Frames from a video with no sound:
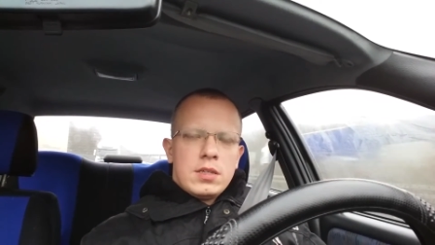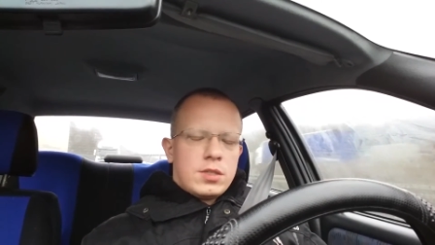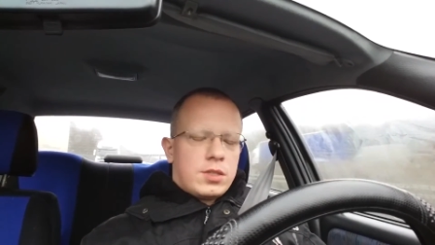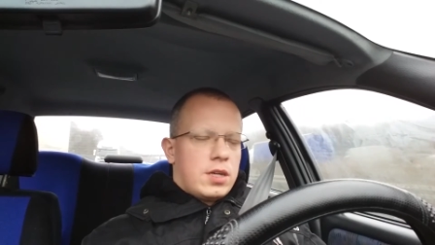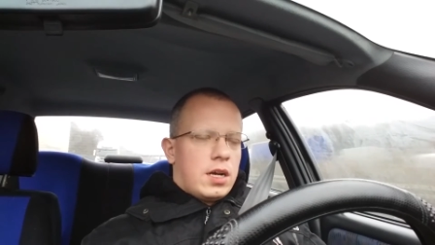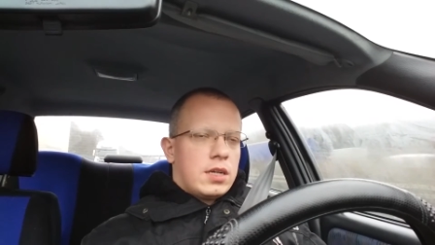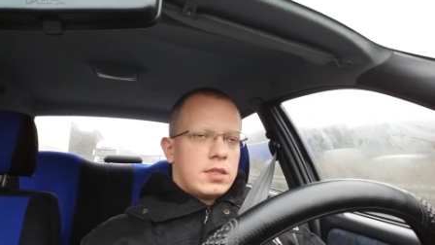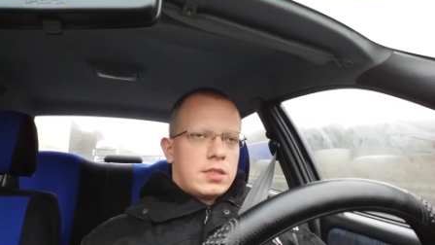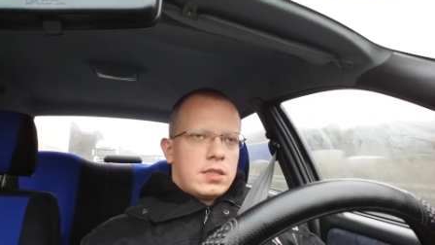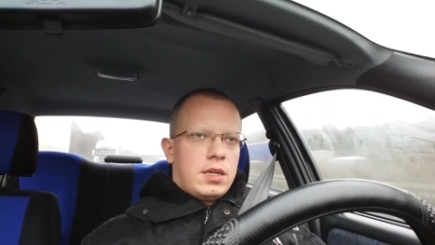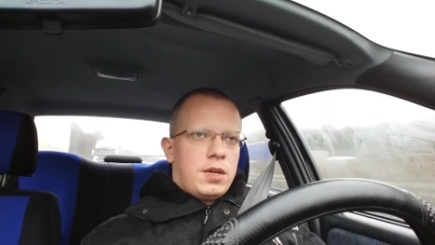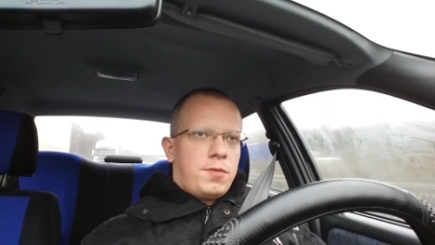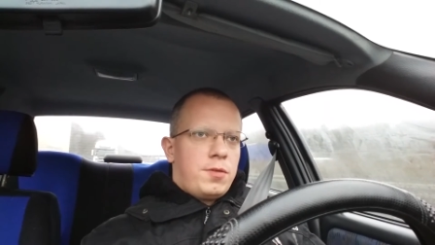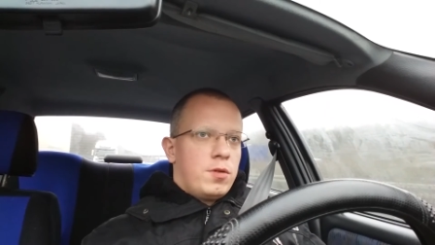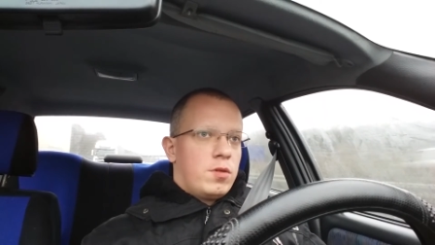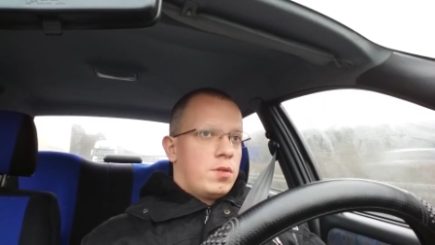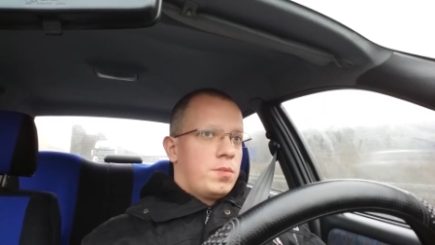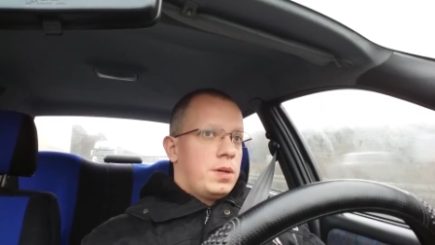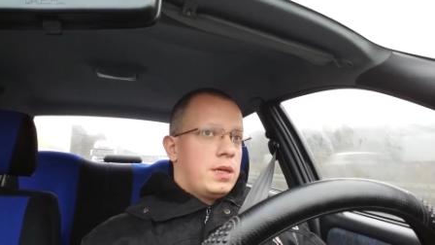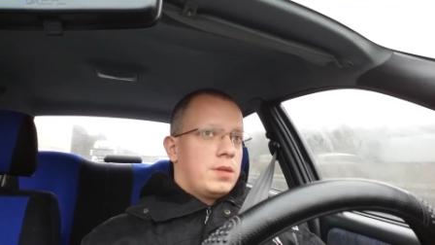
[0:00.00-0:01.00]
Just if
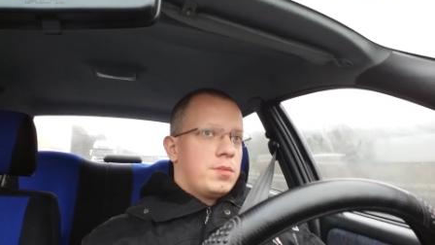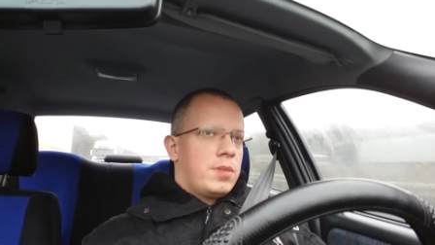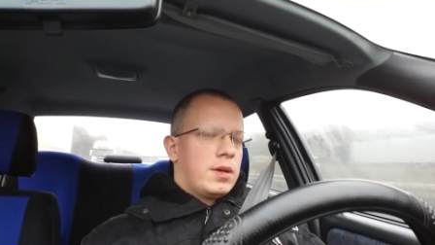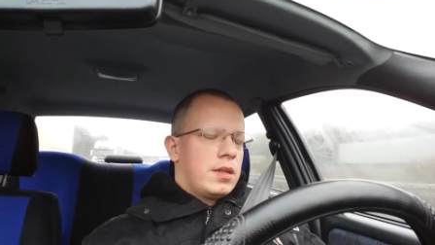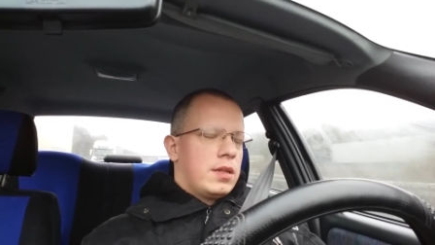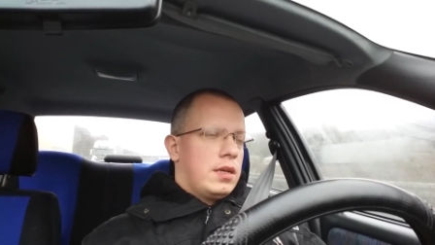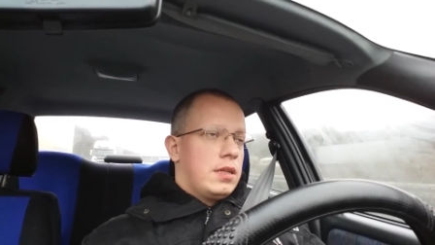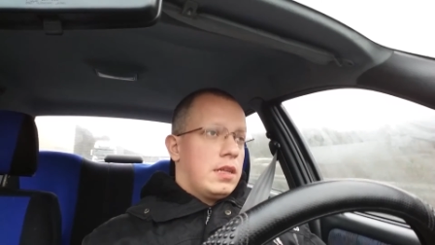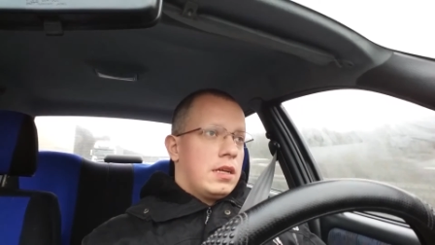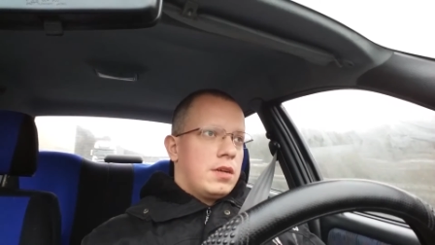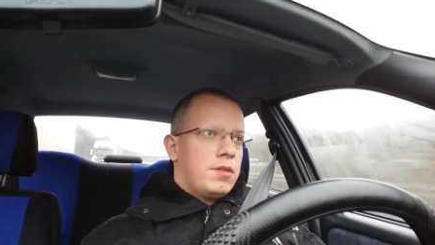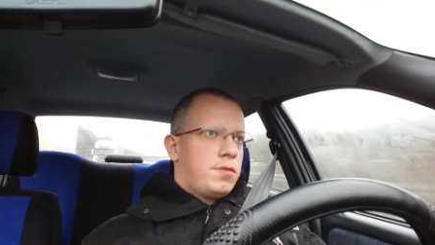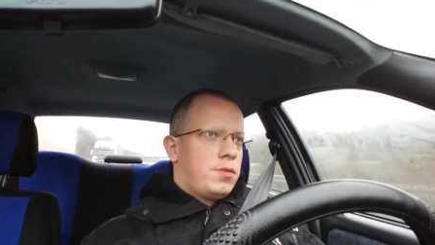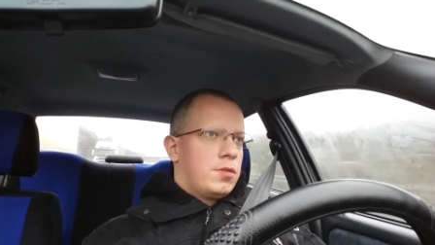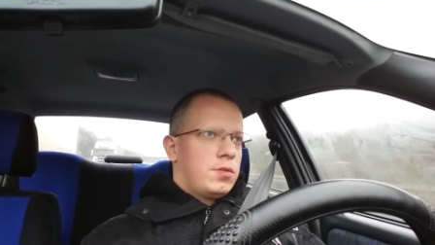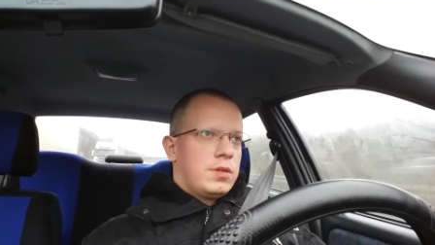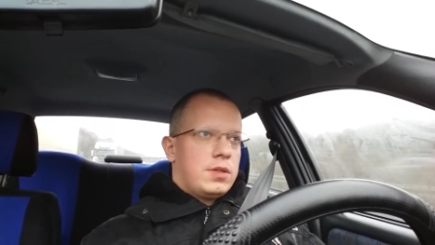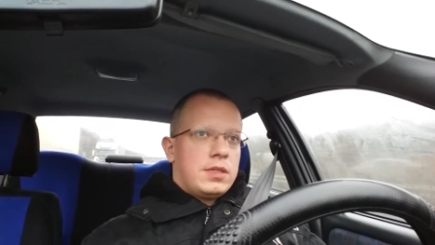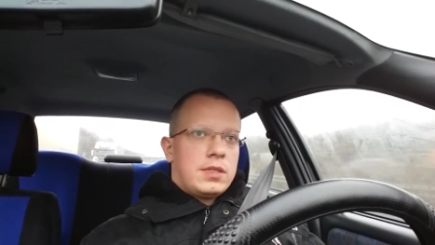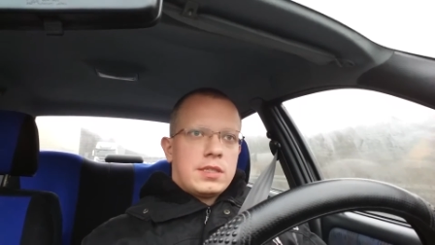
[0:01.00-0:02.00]
you will be in Berlin and if
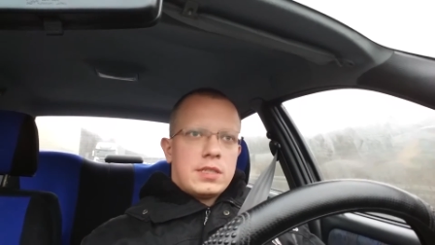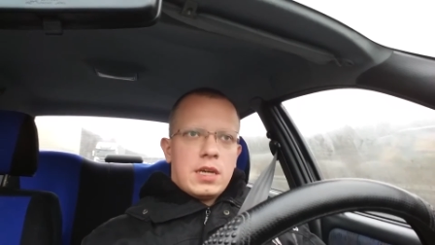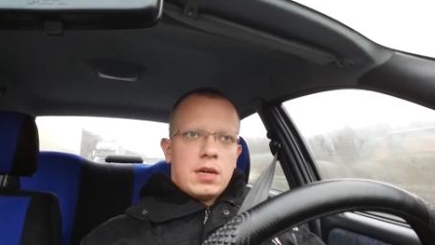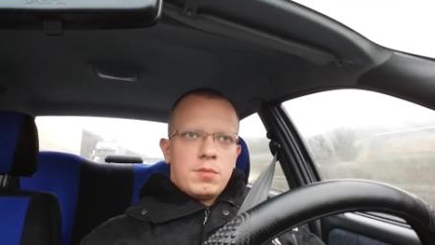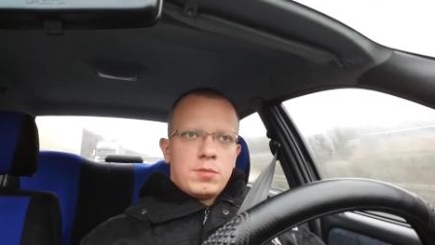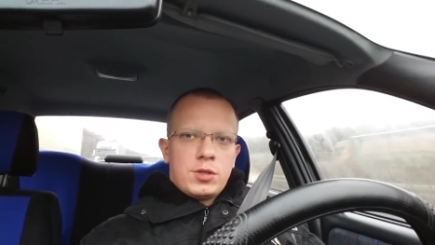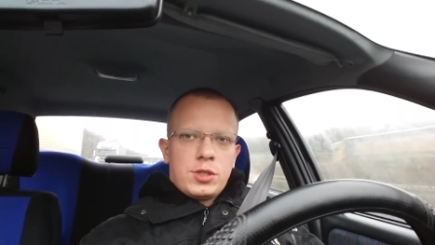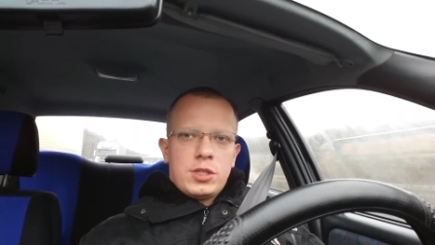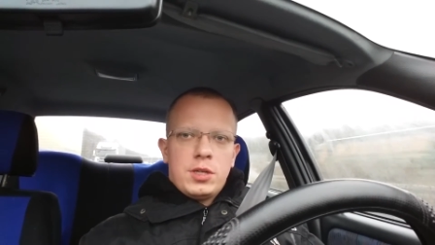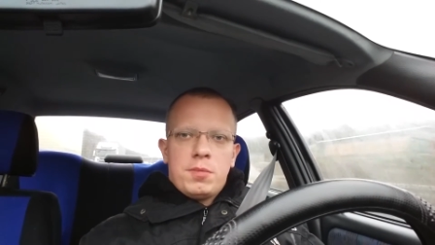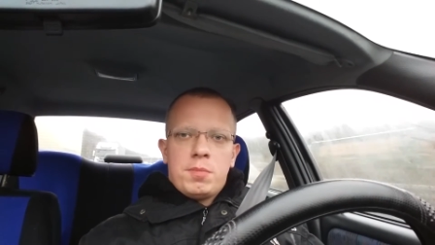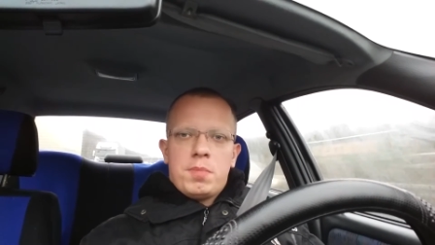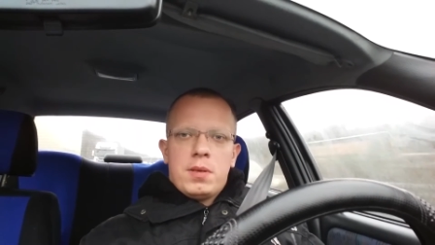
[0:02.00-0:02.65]
you need some cheap